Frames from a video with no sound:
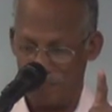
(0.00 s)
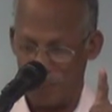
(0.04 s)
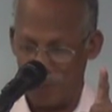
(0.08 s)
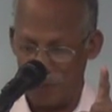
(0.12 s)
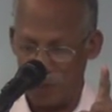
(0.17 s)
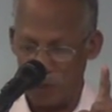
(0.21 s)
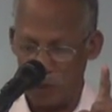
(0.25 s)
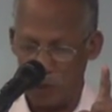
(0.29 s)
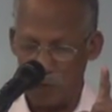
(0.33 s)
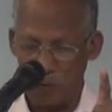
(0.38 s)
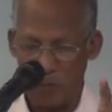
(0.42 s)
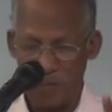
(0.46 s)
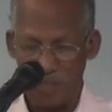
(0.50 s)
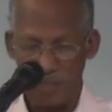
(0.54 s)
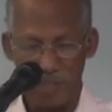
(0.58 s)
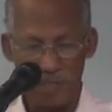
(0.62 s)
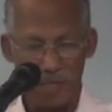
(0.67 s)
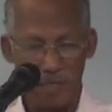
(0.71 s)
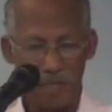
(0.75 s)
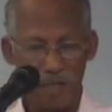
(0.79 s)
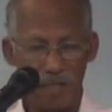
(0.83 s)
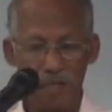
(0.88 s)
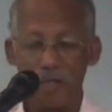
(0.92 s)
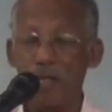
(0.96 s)
This is what
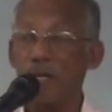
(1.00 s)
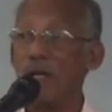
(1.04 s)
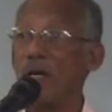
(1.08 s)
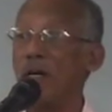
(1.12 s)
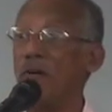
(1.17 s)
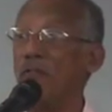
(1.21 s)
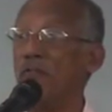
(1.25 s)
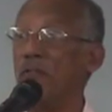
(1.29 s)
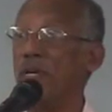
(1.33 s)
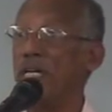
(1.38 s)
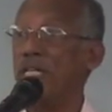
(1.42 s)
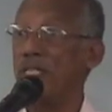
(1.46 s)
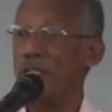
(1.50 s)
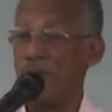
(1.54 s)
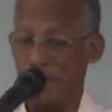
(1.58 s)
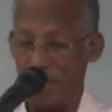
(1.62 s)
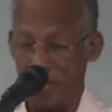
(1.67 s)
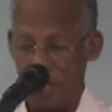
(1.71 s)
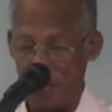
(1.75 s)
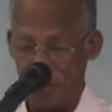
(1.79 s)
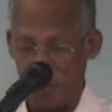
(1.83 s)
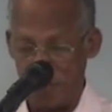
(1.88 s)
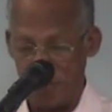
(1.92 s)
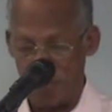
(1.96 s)
the word
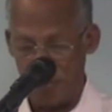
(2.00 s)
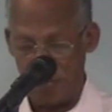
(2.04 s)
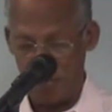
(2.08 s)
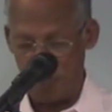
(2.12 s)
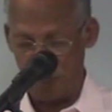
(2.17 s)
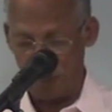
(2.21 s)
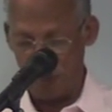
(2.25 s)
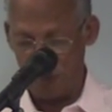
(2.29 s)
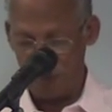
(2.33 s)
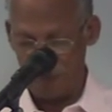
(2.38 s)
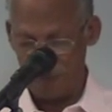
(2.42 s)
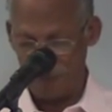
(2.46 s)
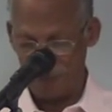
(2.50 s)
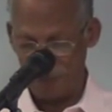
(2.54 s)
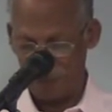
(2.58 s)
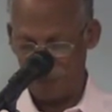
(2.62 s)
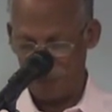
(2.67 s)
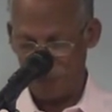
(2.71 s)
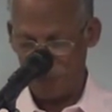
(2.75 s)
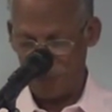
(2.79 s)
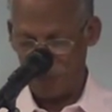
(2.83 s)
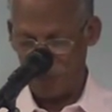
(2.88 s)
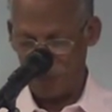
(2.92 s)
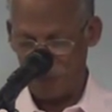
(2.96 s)
says here,
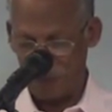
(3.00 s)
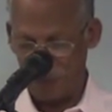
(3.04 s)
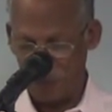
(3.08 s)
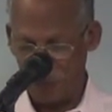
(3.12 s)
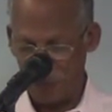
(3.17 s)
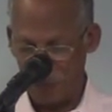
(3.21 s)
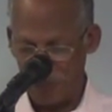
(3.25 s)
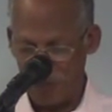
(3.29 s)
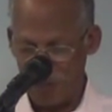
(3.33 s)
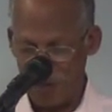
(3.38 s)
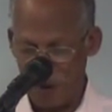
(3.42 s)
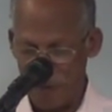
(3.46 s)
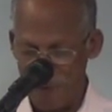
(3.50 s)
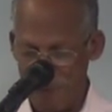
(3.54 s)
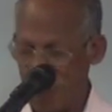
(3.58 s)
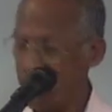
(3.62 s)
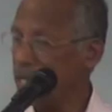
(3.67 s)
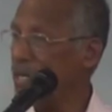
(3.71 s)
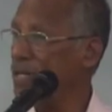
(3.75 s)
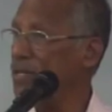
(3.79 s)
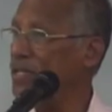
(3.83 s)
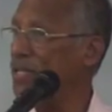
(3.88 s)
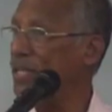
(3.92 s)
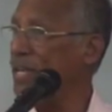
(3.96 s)
If you stumble
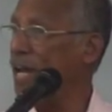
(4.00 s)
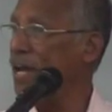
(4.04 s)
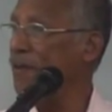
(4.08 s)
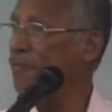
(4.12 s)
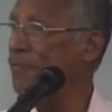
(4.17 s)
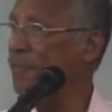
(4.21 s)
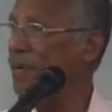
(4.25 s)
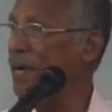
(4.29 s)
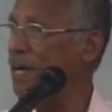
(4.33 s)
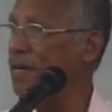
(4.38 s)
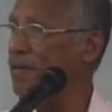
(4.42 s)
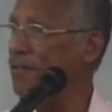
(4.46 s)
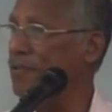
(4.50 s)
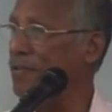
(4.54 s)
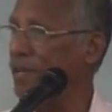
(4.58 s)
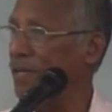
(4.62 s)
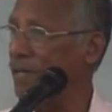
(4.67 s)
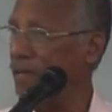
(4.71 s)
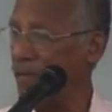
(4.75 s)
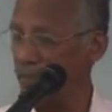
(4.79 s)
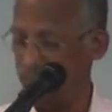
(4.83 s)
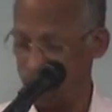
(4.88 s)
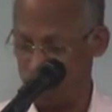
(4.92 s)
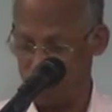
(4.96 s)
in safe
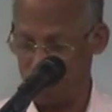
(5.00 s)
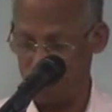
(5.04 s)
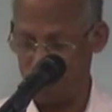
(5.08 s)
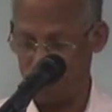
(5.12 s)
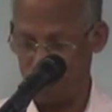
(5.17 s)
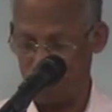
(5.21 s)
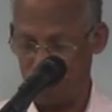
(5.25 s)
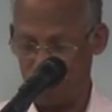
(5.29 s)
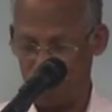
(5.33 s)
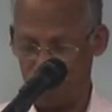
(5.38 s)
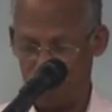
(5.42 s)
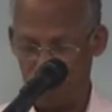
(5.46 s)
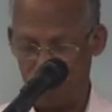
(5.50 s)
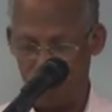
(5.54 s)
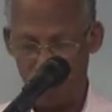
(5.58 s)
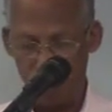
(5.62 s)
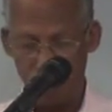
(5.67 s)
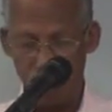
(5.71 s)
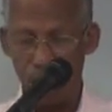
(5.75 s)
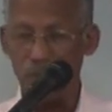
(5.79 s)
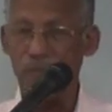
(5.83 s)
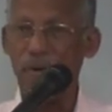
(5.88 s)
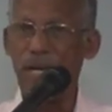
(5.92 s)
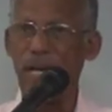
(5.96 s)
country,
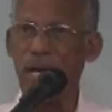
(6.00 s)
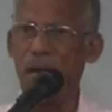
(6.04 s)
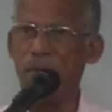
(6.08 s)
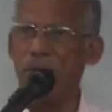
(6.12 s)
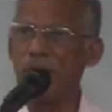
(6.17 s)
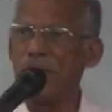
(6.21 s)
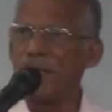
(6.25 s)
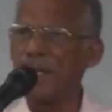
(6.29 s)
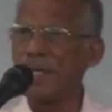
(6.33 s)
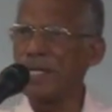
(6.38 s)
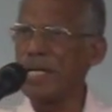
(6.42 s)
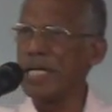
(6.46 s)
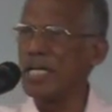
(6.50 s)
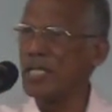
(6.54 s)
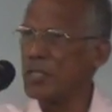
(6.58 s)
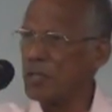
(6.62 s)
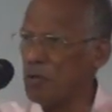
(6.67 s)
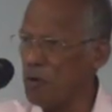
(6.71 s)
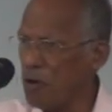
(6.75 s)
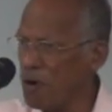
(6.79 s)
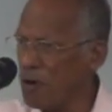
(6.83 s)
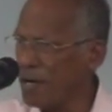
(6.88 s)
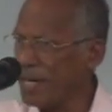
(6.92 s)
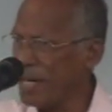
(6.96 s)
when everything
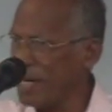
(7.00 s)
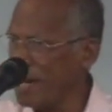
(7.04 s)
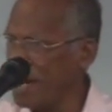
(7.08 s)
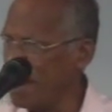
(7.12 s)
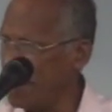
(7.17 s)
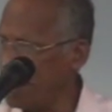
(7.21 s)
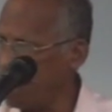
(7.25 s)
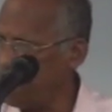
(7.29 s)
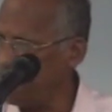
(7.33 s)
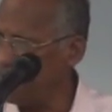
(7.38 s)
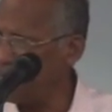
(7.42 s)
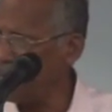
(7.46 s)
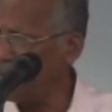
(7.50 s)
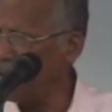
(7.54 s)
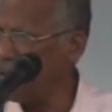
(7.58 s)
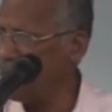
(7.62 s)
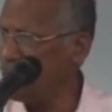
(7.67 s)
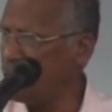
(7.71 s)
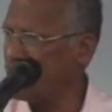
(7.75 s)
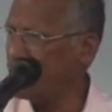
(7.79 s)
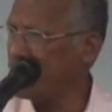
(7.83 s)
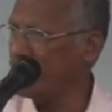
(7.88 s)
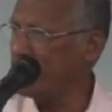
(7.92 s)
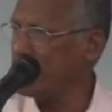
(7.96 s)
is okay, when
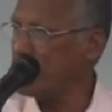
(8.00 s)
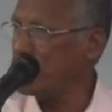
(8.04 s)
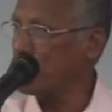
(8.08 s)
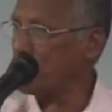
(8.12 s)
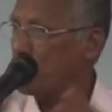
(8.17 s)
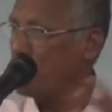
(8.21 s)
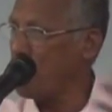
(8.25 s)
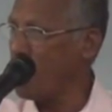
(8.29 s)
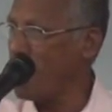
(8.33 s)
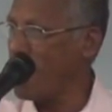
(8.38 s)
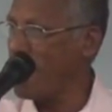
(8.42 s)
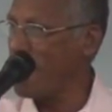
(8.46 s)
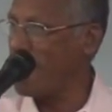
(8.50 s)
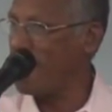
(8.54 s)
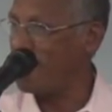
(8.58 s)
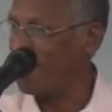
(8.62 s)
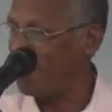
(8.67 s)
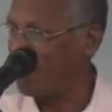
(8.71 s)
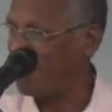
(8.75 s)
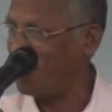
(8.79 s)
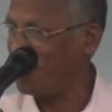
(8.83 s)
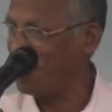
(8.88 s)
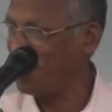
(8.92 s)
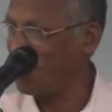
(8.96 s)
everything is
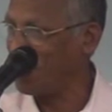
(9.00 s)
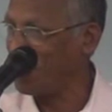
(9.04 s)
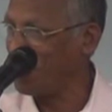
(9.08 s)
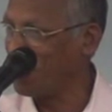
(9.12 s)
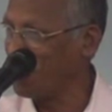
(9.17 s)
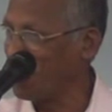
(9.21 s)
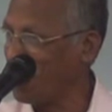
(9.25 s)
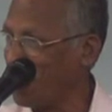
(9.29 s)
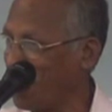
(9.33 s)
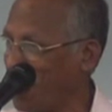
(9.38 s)
well in your